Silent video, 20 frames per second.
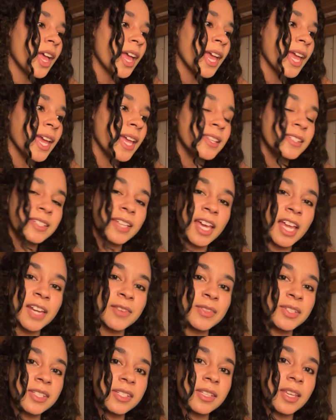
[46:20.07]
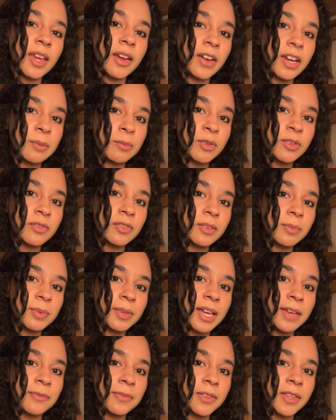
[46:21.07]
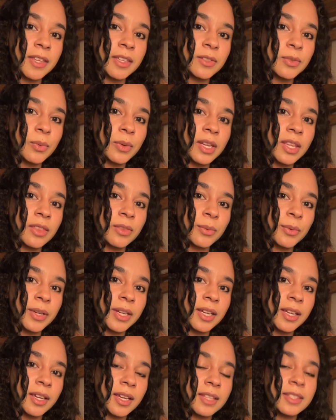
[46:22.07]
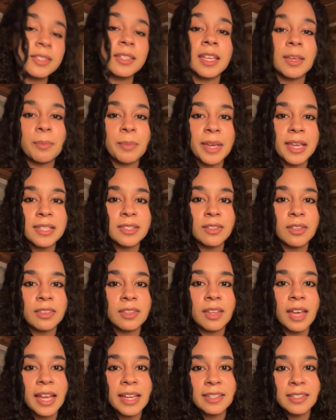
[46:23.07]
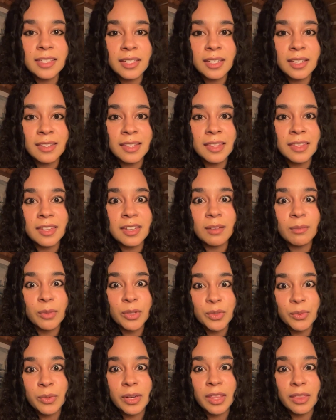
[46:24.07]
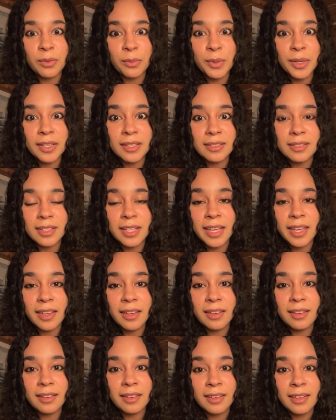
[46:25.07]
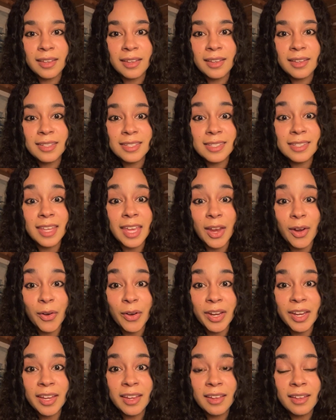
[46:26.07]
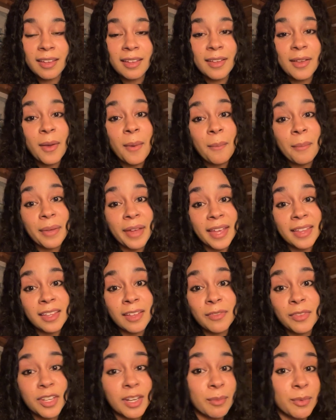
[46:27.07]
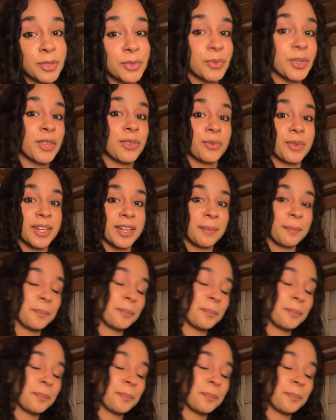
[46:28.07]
It's kind of a scary movie, but I feel like 23, it's like based on the idea that the number 23 is like scary, but I love the number 23.